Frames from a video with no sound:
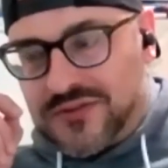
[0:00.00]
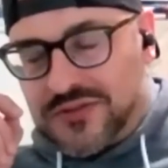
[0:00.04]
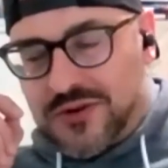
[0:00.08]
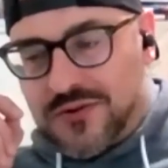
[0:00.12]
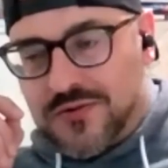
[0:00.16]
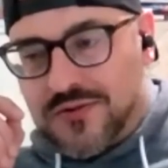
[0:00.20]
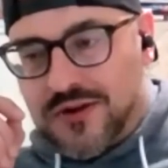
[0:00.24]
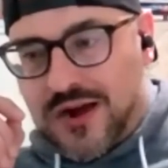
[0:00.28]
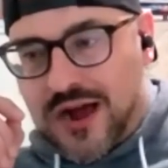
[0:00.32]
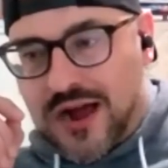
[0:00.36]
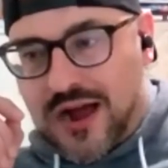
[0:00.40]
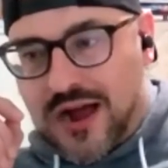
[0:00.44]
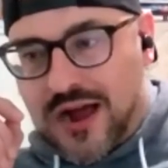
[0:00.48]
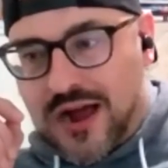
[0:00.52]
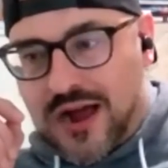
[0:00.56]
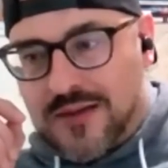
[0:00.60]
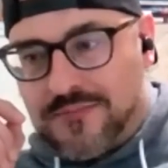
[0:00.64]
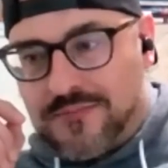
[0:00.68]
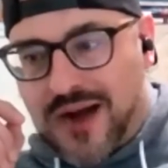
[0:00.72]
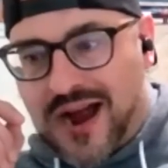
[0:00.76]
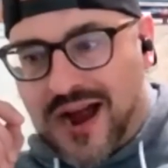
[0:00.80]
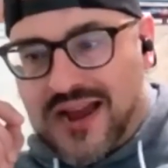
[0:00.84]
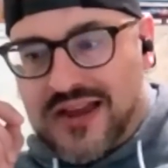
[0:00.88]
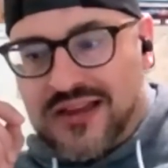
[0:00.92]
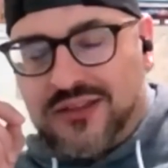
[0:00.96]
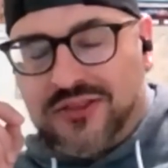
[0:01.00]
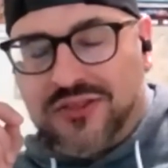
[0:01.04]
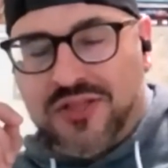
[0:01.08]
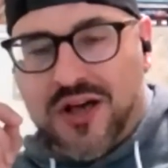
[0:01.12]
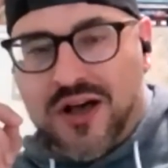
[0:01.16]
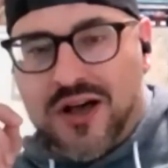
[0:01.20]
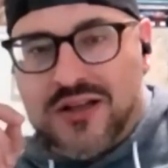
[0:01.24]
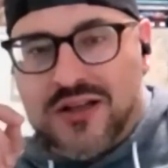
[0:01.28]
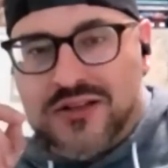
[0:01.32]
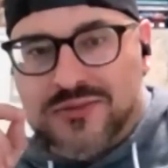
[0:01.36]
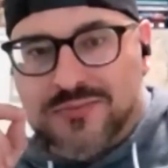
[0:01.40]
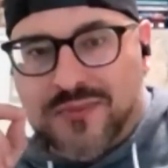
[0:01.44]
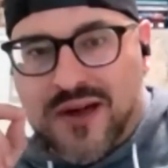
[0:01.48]
so uh, my
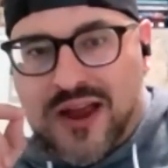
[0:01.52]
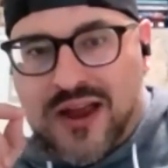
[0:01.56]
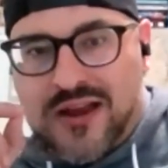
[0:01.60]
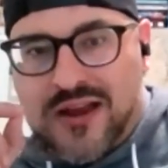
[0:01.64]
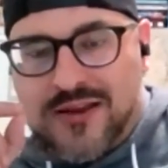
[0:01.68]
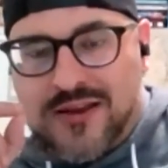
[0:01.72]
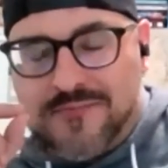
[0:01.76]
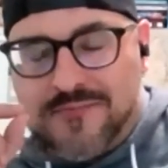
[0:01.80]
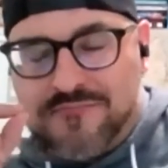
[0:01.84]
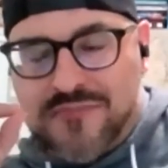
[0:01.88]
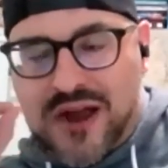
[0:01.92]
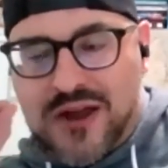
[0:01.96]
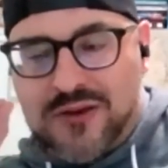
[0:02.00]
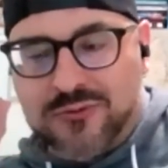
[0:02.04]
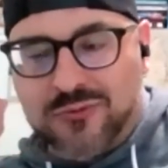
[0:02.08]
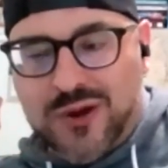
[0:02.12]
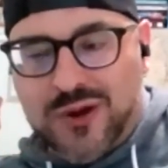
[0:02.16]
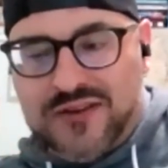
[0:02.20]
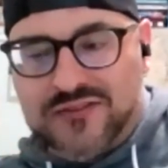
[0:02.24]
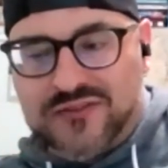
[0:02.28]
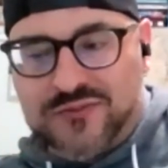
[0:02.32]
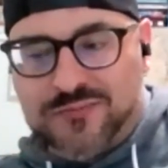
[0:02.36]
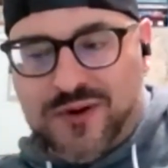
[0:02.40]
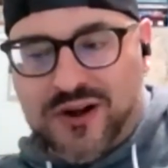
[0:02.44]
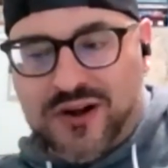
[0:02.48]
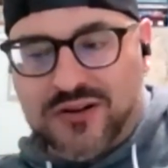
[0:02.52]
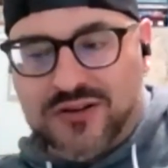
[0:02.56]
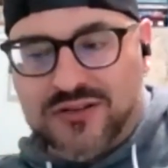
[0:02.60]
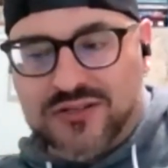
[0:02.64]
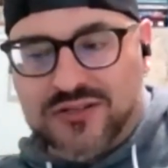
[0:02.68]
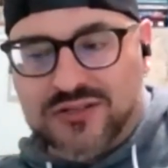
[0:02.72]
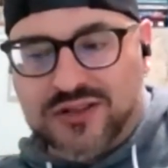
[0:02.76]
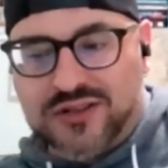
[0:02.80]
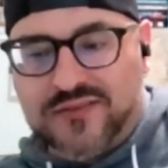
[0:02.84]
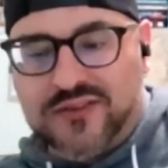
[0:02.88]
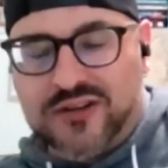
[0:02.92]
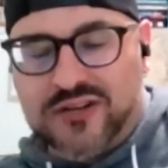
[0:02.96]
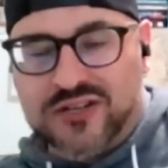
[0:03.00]
in-laws, my my wife's
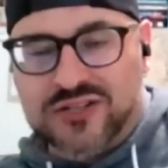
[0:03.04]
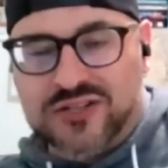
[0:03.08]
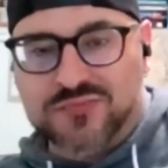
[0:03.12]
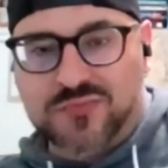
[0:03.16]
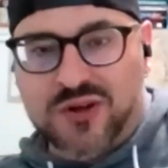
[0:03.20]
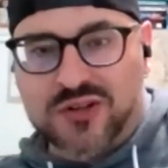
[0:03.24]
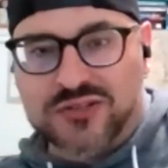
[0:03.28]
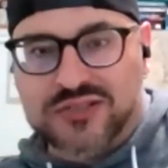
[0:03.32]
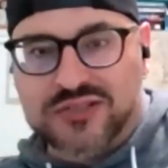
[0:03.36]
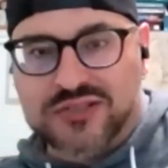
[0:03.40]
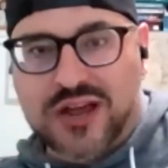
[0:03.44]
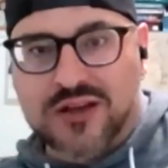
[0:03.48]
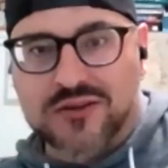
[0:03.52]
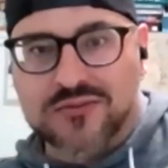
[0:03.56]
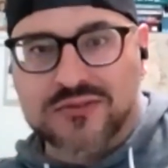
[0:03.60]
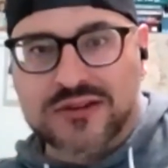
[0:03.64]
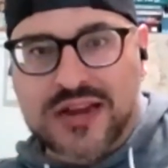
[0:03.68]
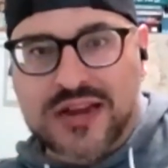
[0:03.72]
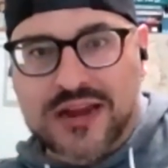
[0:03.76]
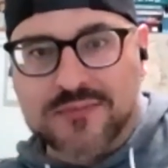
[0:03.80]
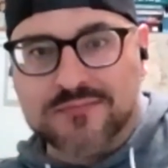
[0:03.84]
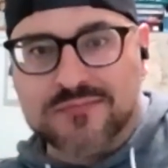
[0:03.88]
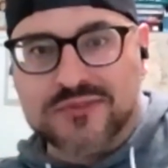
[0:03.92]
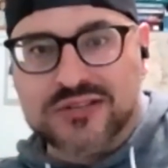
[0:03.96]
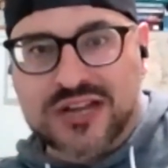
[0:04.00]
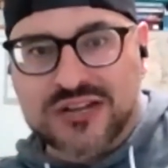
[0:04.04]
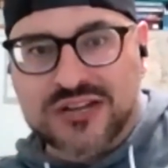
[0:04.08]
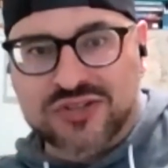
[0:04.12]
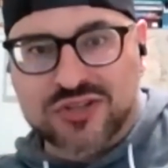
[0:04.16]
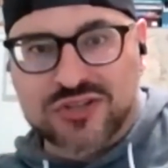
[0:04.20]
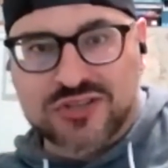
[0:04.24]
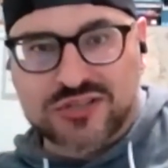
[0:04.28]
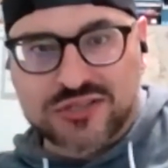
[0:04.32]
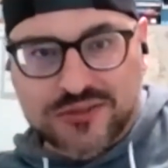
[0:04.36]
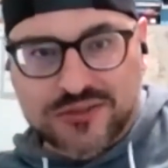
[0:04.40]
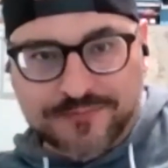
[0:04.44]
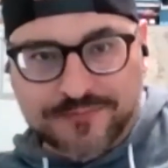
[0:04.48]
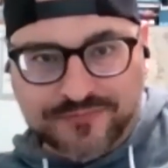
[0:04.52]
parents live in a small town named
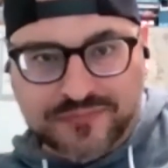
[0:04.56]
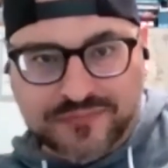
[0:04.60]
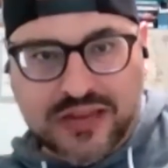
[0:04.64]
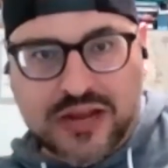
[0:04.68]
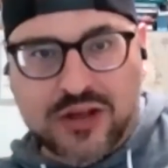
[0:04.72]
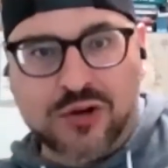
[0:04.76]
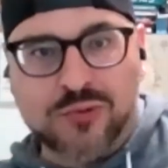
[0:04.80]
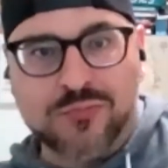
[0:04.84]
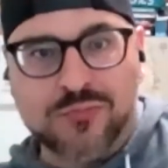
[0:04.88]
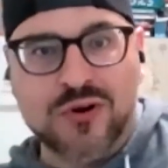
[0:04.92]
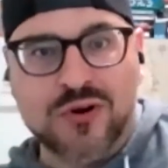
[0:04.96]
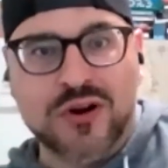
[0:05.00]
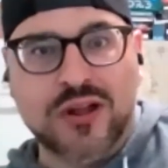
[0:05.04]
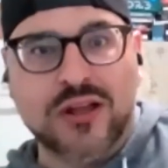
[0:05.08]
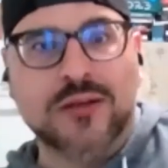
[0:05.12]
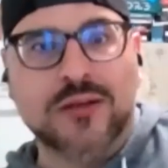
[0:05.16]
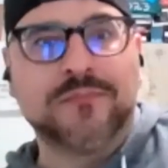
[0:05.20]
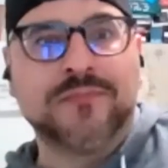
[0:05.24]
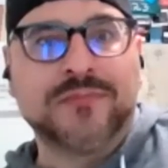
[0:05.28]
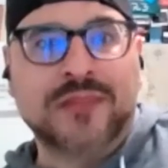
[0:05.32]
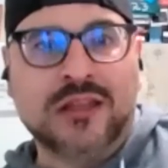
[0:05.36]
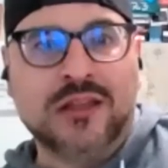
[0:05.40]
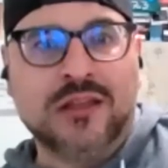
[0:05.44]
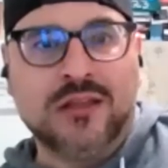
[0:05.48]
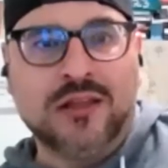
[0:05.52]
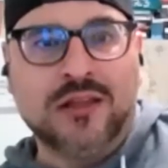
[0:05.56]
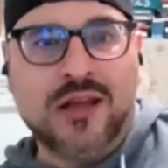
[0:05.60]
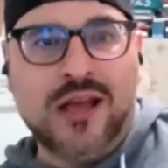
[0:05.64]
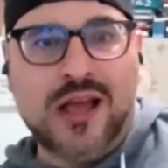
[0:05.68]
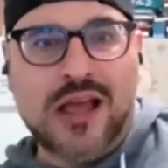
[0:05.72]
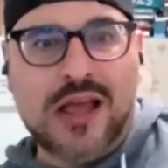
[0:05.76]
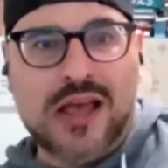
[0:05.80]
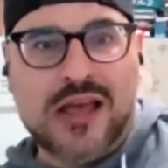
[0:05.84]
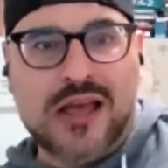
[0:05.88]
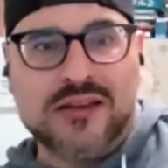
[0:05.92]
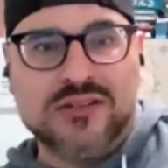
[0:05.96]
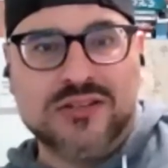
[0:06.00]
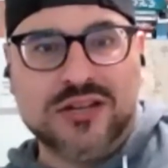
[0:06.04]
Duchess, Alberta,
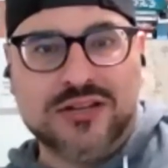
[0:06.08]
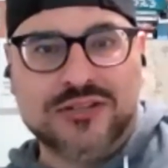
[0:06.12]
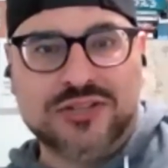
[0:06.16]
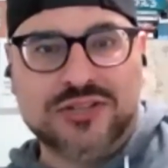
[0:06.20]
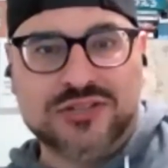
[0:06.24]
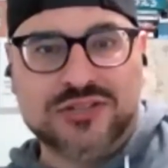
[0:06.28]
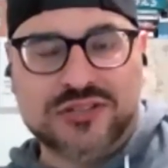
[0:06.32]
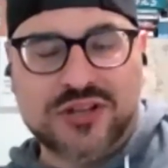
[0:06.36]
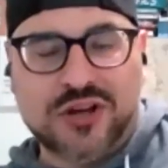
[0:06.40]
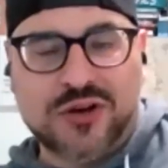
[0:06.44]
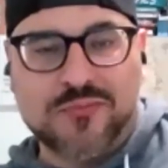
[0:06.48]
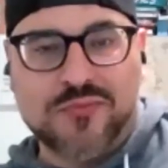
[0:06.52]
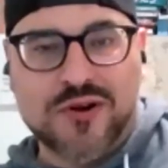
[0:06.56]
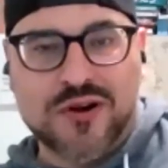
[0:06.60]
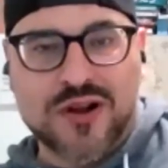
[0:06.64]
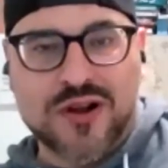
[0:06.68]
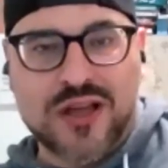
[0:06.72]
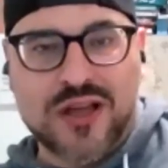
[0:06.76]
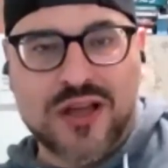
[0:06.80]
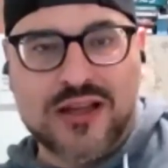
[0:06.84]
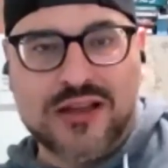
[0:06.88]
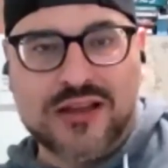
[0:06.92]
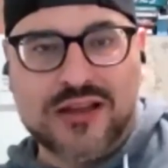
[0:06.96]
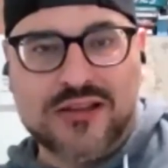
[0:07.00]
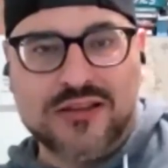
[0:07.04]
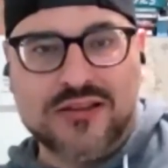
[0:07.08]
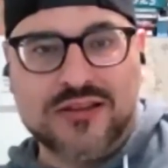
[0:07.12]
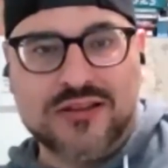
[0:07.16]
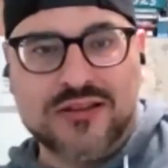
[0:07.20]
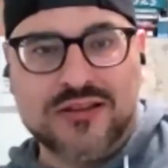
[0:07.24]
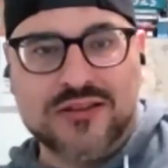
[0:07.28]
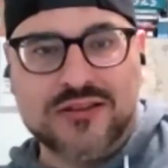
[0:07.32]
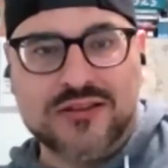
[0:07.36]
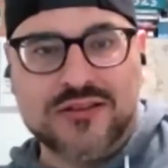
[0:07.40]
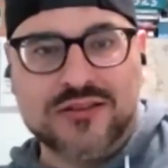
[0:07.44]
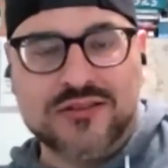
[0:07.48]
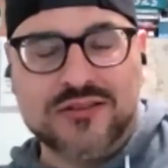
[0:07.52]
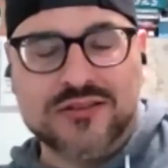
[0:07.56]
and Duchess, Alberta
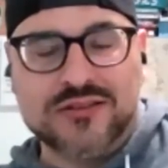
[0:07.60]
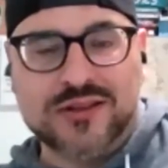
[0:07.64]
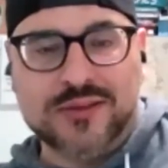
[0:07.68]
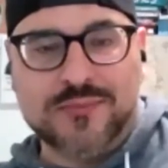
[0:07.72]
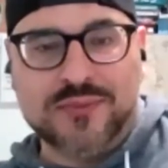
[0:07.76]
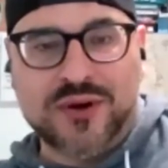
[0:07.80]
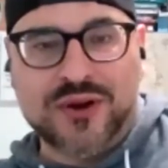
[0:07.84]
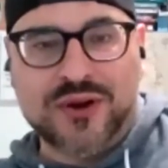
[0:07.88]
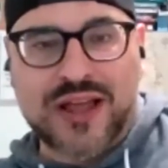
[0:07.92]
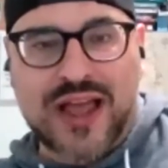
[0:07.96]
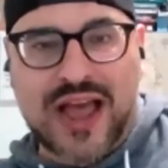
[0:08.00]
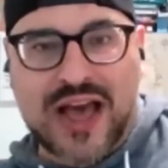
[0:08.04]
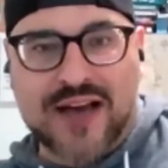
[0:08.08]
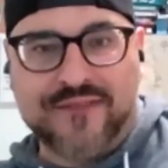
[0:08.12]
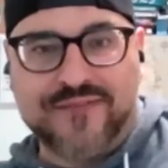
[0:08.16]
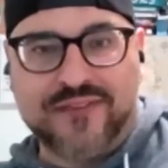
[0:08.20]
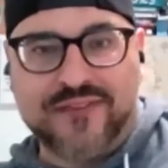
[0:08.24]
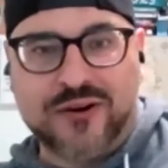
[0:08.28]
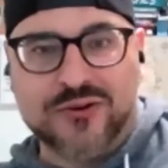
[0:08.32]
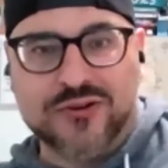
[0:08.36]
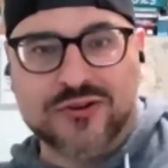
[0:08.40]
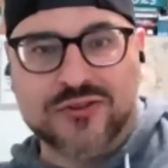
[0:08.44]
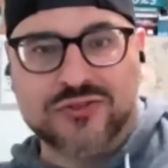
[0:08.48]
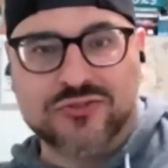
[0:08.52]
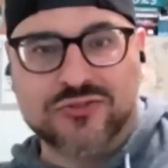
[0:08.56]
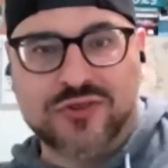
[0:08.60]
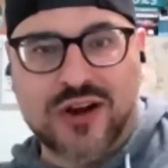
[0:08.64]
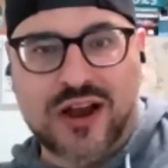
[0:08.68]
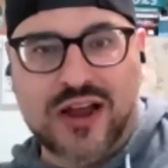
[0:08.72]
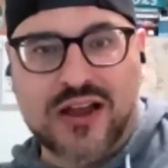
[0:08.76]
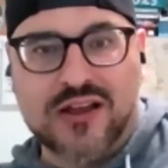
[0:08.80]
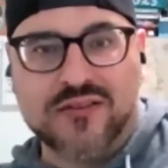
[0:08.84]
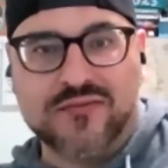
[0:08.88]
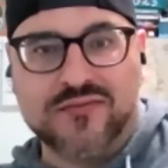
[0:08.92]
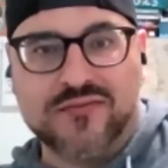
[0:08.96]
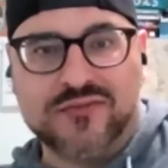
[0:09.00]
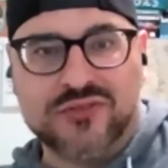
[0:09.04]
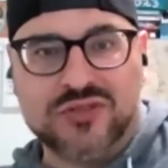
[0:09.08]
is about a half hour's
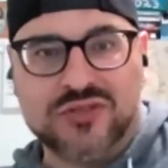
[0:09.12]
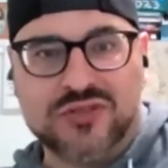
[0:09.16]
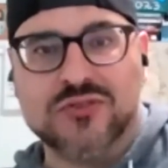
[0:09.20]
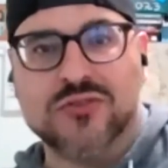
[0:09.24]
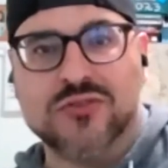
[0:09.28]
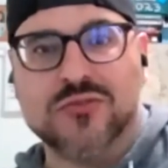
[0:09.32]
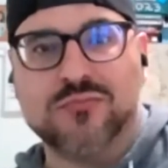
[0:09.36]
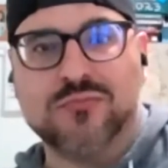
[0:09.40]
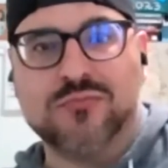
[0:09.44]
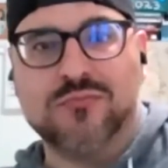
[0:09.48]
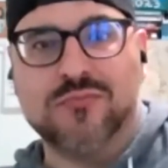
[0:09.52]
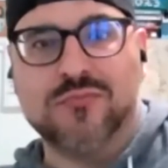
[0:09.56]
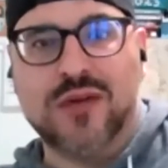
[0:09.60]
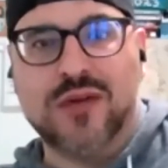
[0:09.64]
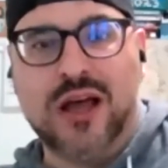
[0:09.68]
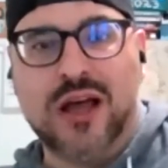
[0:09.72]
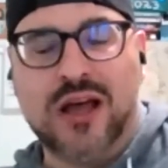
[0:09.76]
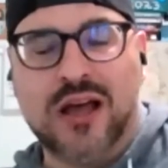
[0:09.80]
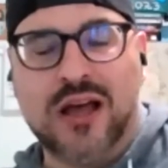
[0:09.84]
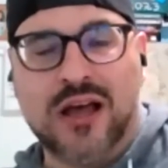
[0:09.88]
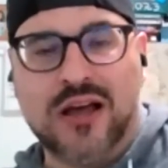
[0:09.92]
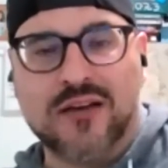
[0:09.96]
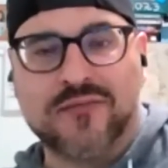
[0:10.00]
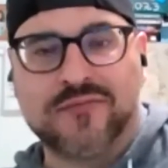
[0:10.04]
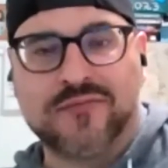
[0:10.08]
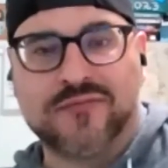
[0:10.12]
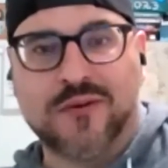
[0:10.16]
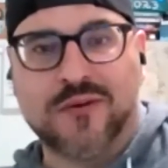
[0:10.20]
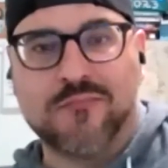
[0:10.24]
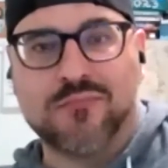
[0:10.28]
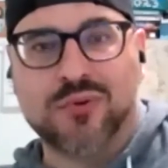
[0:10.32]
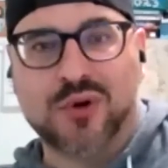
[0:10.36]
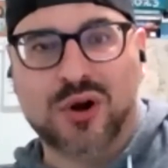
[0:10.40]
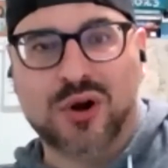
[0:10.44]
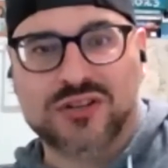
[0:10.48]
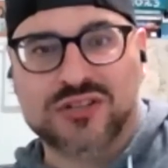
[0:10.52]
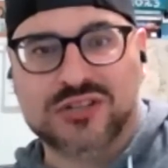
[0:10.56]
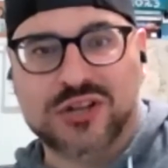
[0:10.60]
drive to uh, from
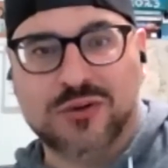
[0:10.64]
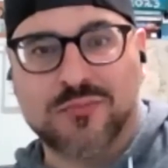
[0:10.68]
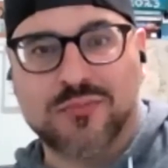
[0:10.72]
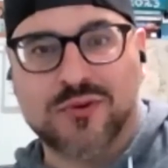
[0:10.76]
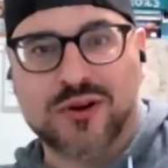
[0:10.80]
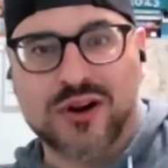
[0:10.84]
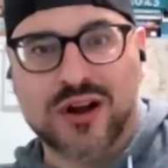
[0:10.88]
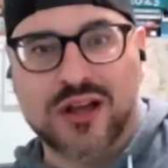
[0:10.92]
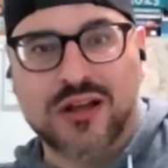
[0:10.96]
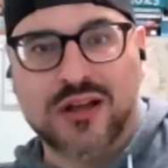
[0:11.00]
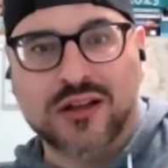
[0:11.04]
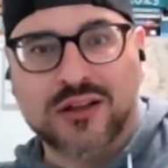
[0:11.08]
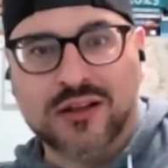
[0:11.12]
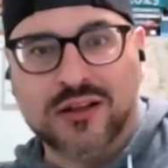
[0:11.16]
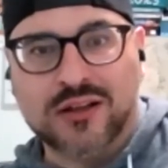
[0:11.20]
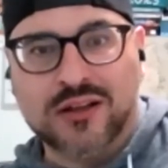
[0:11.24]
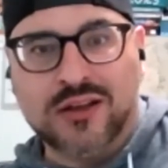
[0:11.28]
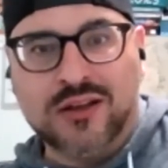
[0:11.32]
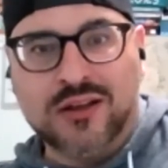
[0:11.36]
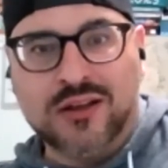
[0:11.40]
Brooks, Alberta,